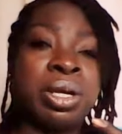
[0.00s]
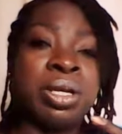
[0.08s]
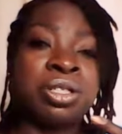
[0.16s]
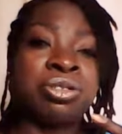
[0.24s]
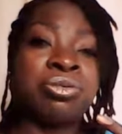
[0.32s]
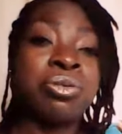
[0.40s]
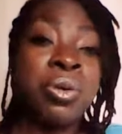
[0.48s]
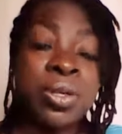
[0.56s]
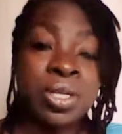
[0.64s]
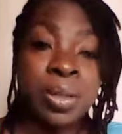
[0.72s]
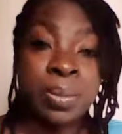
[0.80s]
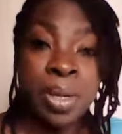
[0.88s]
truths
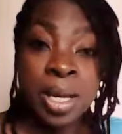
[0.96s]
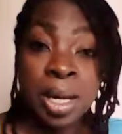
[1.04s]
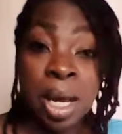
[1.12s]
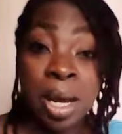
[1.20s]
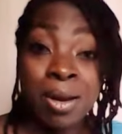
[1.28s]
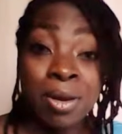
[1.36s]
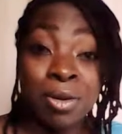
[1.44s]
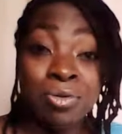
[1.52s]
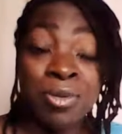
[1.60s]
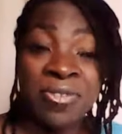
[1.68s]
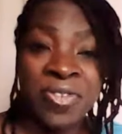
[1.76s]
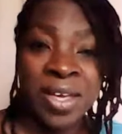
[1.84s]
are being
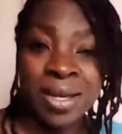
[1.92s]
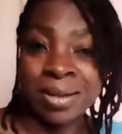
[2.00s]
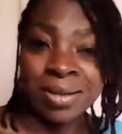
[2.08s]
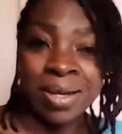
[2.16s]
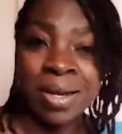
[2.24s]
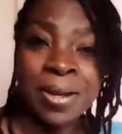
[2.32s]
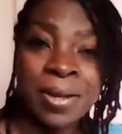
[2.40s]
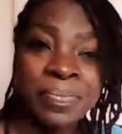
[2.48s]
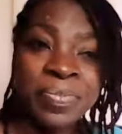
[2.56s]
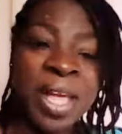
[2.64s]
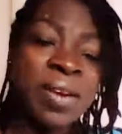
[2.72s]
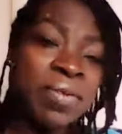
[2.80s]
revealed.
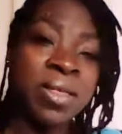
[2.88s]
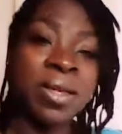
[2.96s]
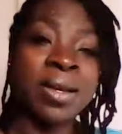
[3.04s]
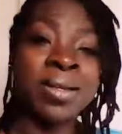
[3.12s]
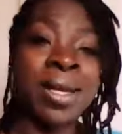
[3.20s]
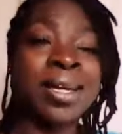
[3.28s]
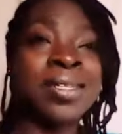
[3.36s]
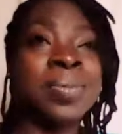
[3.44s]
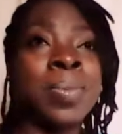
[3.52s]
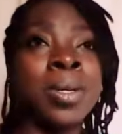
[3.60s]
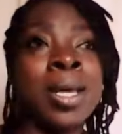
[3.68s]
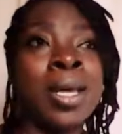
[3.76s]
Everything that has
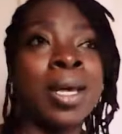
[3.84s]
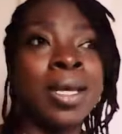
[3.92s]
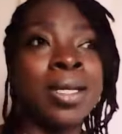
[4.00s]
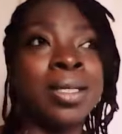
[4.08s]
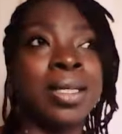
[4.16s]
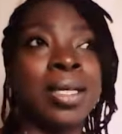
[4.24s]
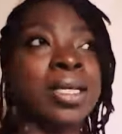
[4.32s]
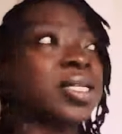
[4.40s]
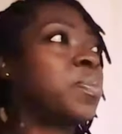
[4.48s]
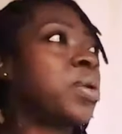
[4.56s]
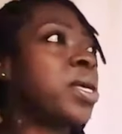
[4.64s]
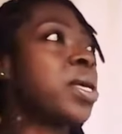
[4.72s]
been hidden is
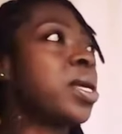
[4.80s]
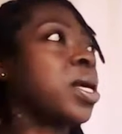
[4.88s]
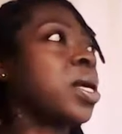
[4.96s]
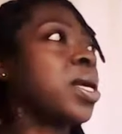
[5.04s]
being